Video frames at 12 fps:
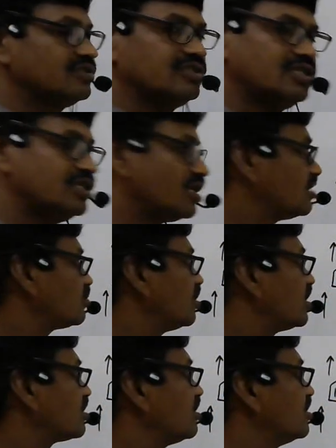Here also
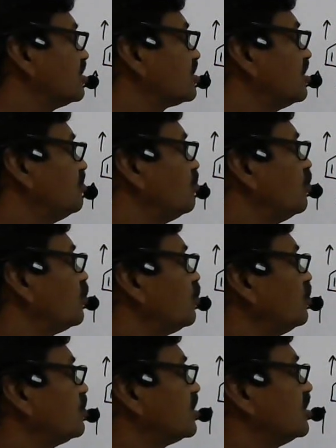electron density move to
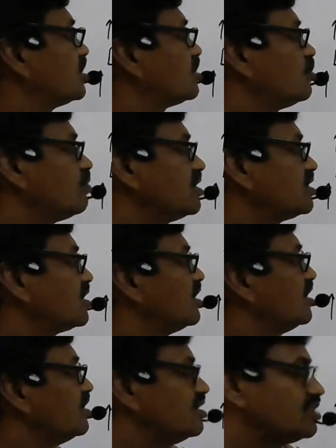CH2 plus.
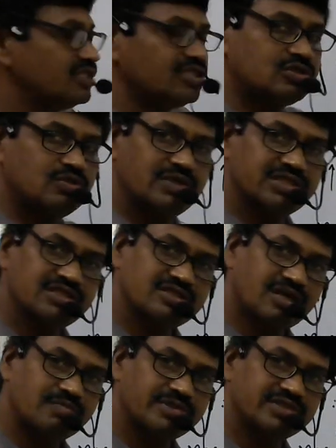The CH2 plus is
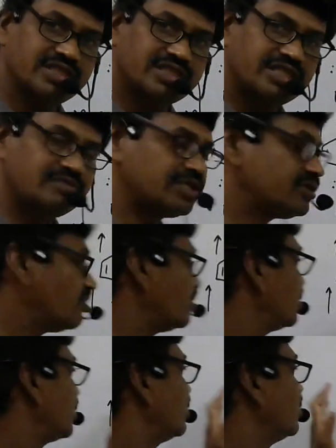compensated, but
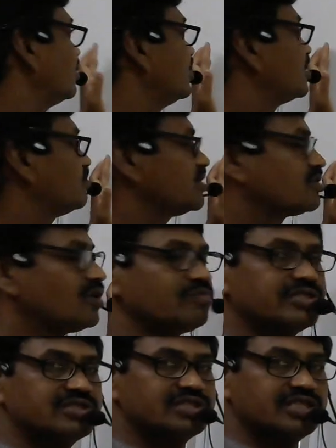not this much
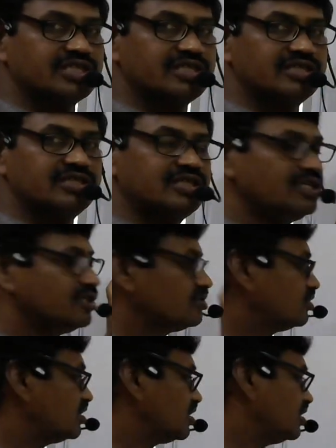compensated. So
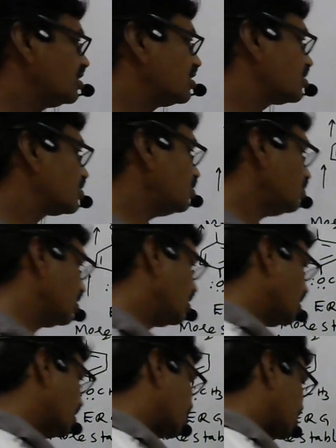that it is also
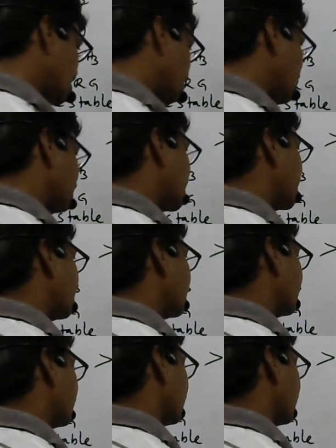stable I am writing.